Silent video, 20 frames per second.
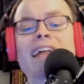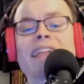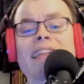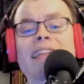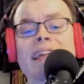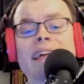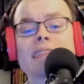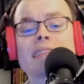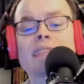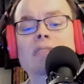
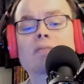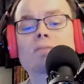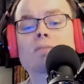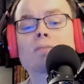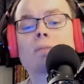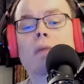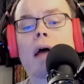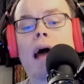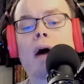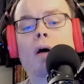this
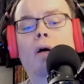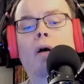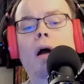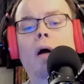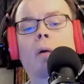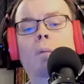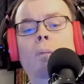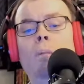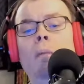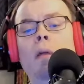
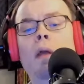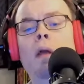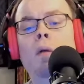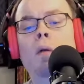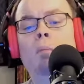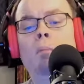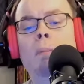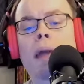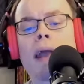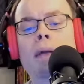outcome
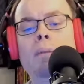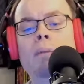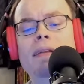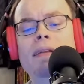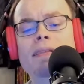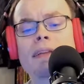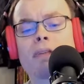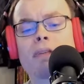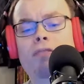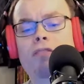may have
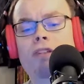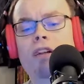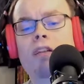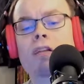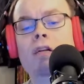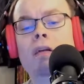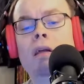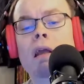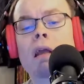been different.